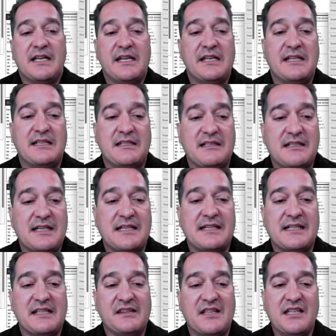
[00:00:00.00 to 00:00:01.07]
And
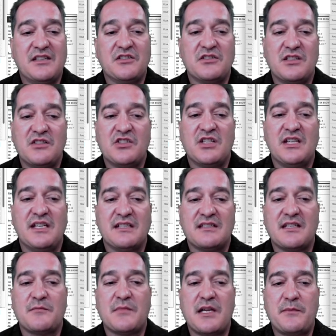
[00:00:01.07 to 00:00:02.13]
I think there's a
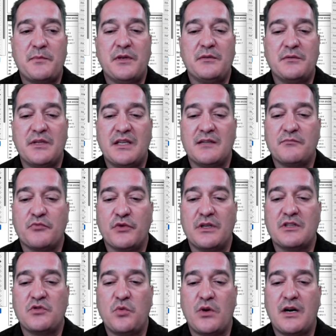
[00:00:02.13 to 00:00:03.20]
chance I might be able to get
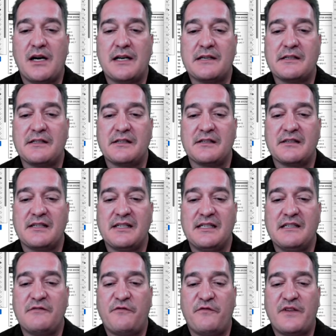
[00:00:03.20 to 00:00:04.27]
Bridgewater
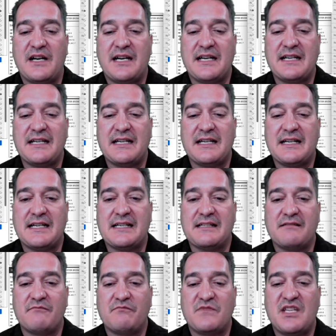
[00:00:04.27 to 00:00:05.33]
if
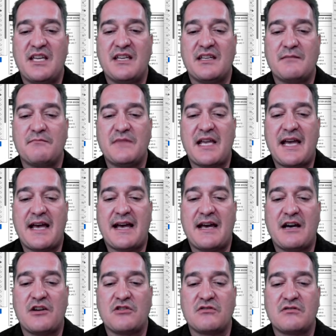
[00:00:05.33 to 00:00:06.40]
I take him
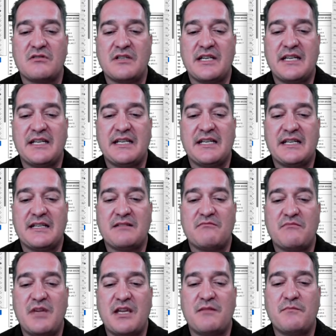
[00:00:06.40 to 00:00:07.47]
now
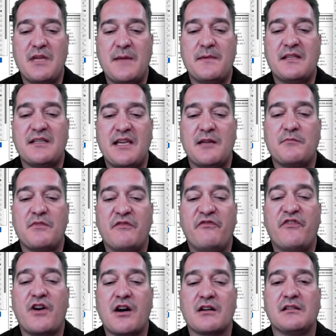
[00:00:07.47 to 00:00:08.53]
and maybe take
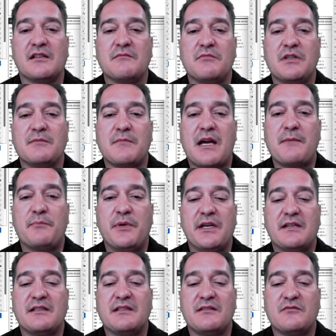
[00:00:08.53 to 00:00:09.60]
McFarland. But my
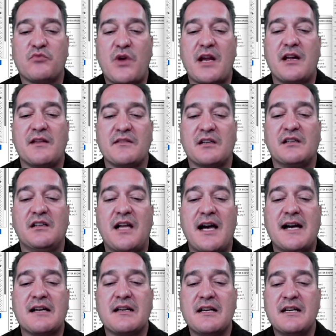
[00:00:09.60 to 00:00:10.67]
pick's right on the
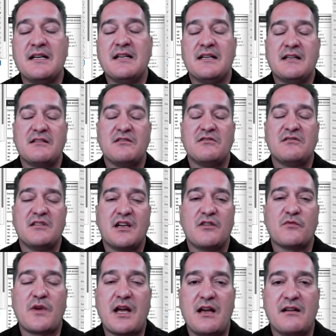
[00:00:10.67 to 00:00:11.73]
clock. So stick
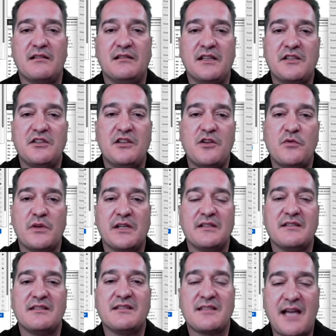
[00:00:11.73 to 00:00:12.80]
around, I'll let you know what I
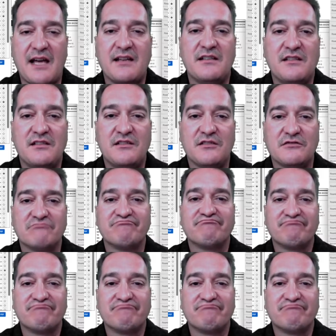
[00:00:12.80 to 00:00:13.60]
decided to do.